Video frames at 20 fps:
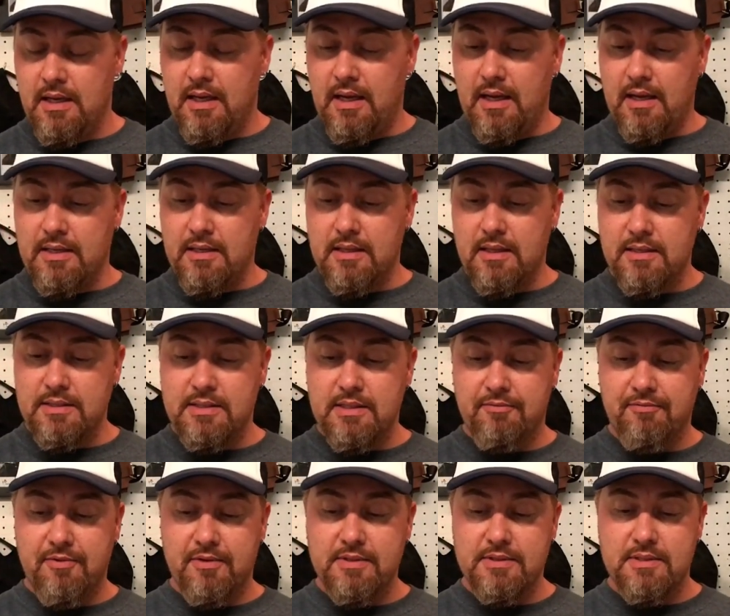and
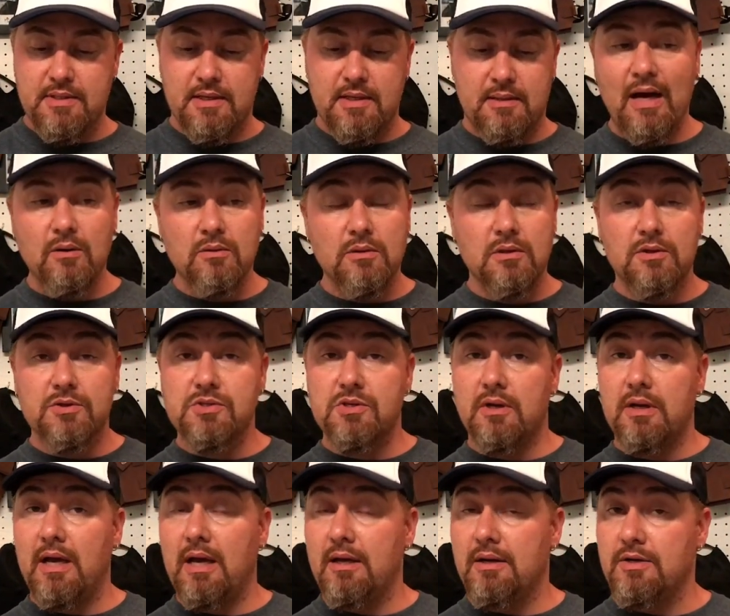different outlooks
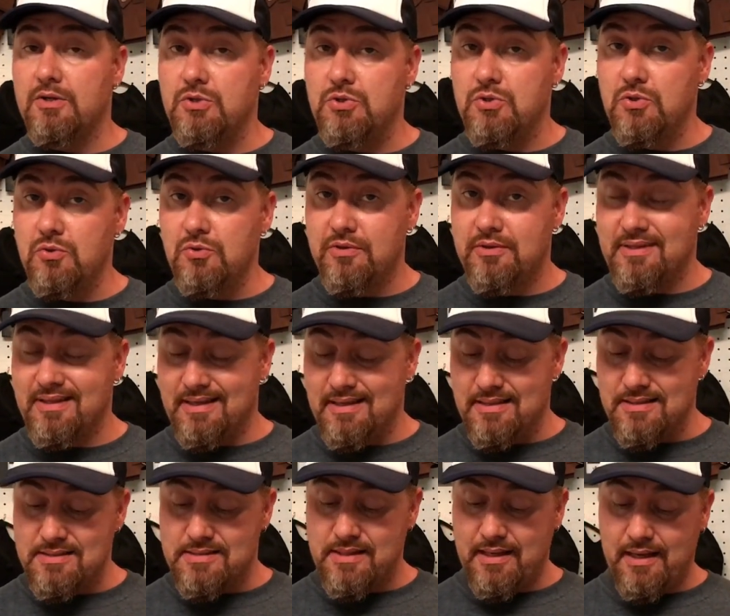on how to do
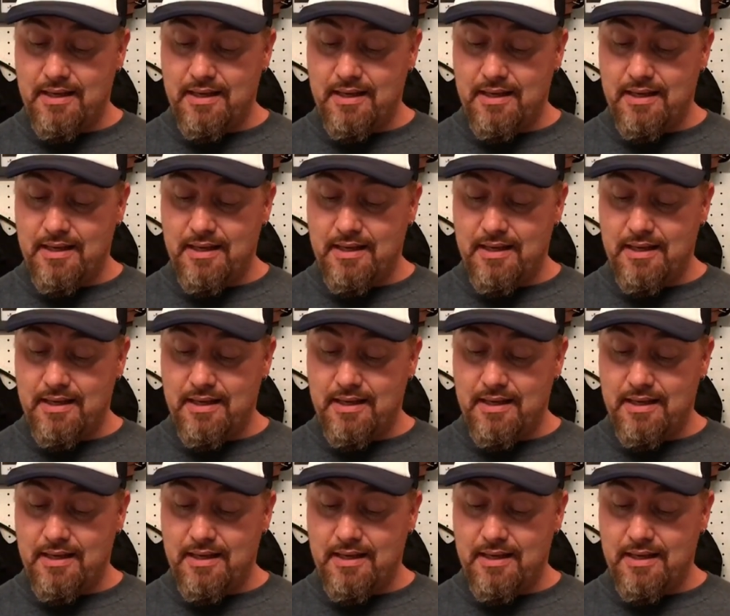things.